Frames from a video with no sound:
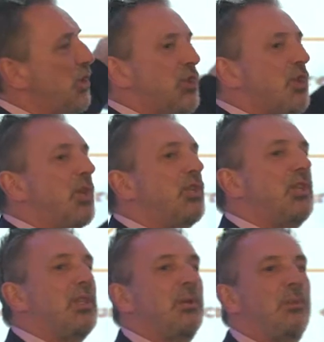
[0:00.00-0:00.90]

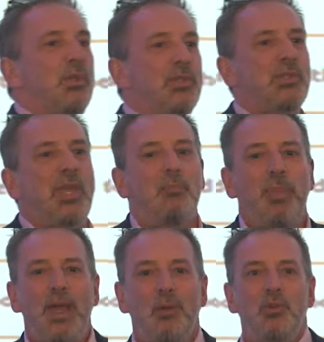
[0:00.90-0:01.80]
structure that was
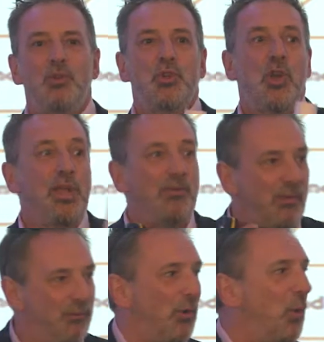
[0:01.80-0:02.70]
about driving
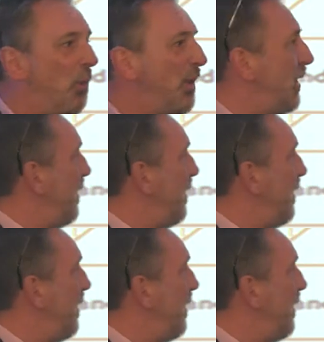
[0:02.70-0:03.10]
forward,